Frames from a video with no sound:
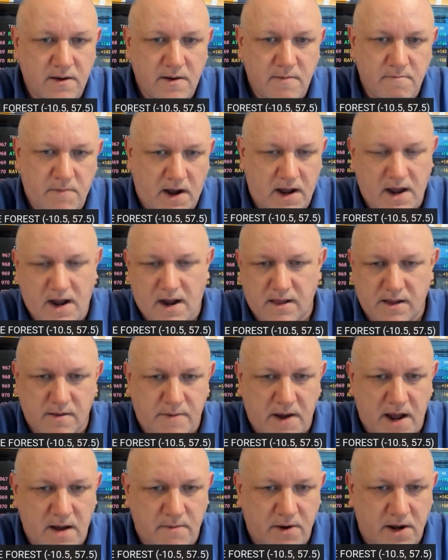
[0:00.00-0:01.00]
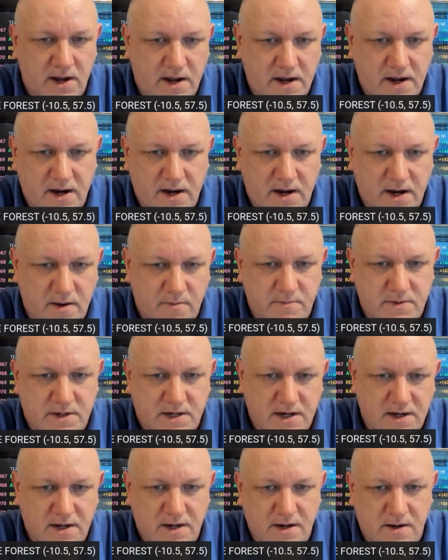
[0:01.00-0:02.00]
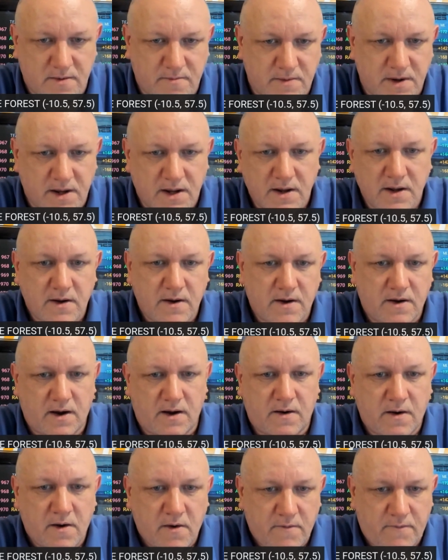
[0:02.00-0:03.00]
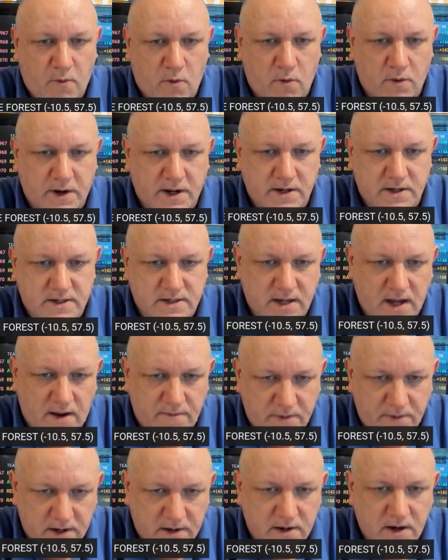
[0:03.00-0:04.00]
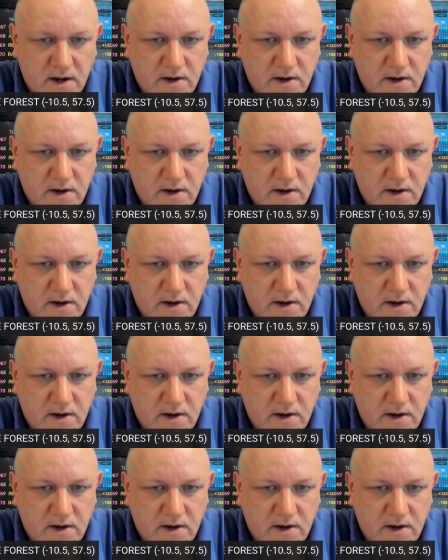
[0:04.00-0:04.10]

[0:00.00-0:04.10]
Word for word: my Alabama A&M team 47-13.